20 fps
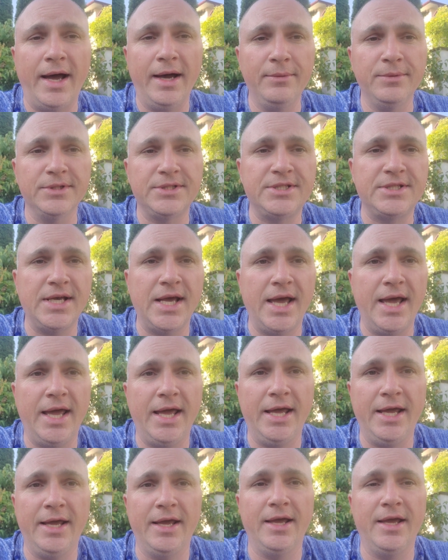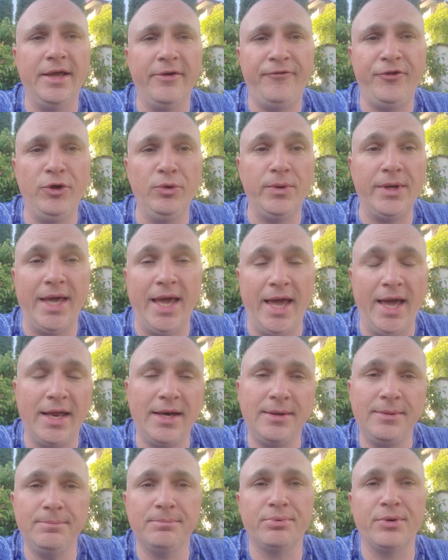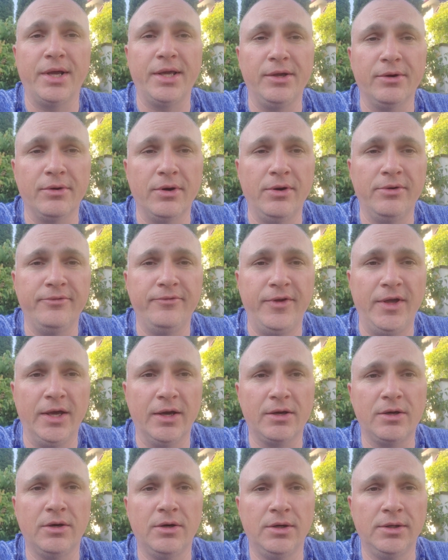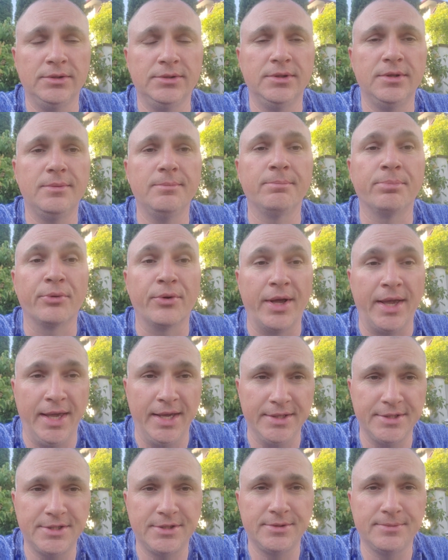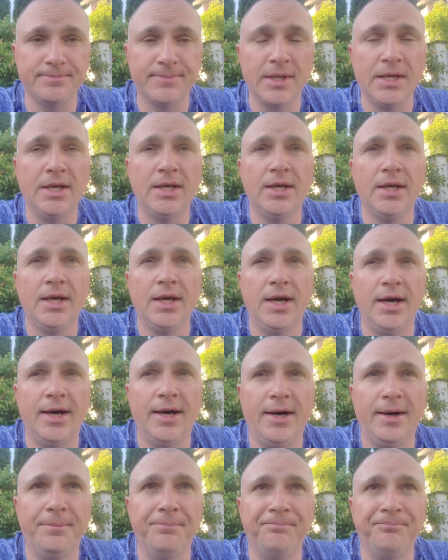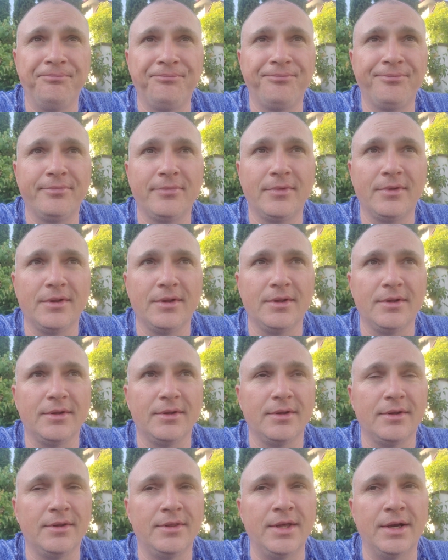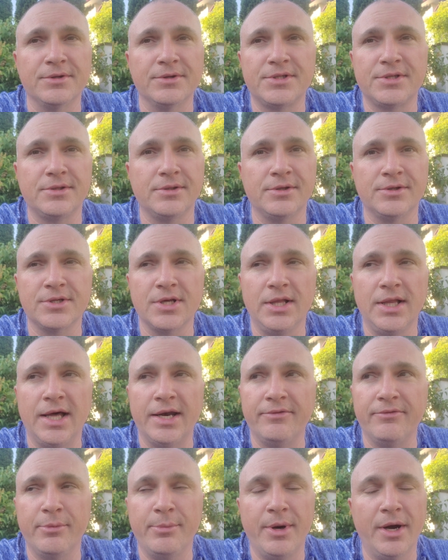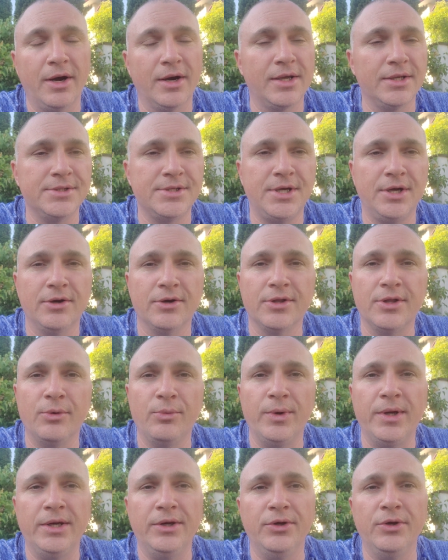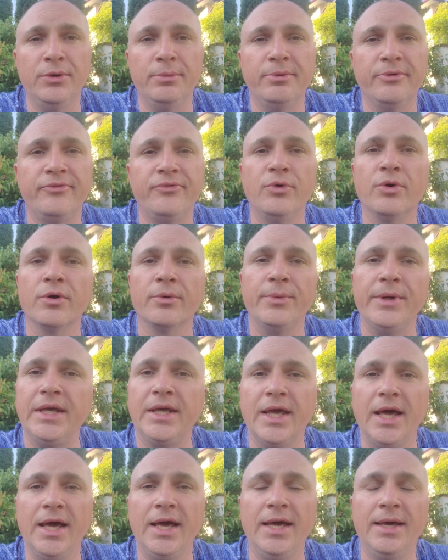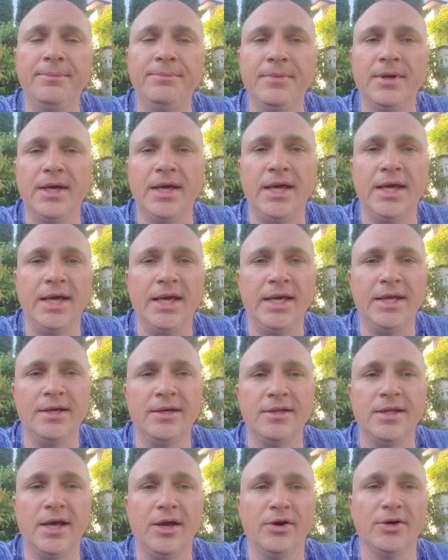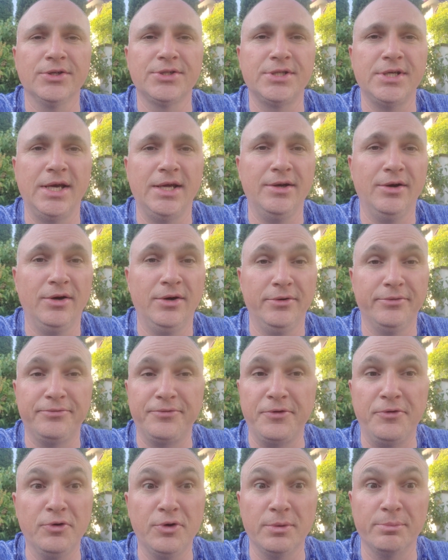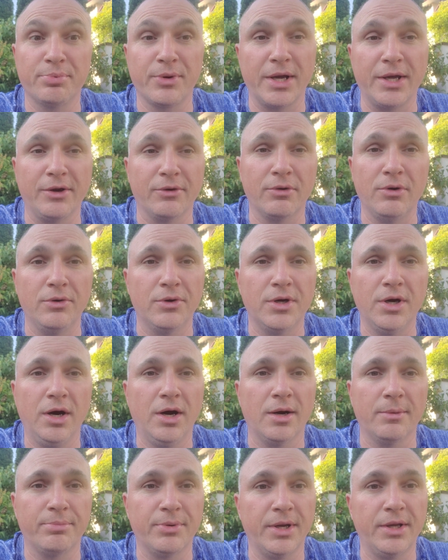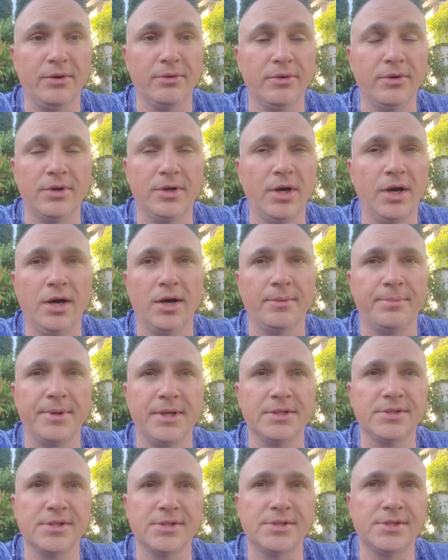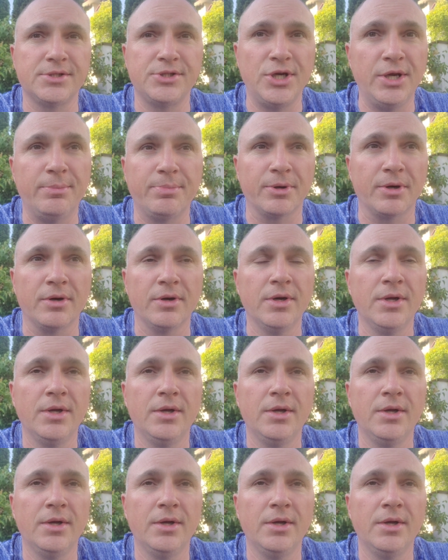I would say if you can bring your own vehicle, bring it. There's a lot of Americans here that we knew before we came, and they all said, oh, if you could bring your own car, bring your own car because it's cheaper.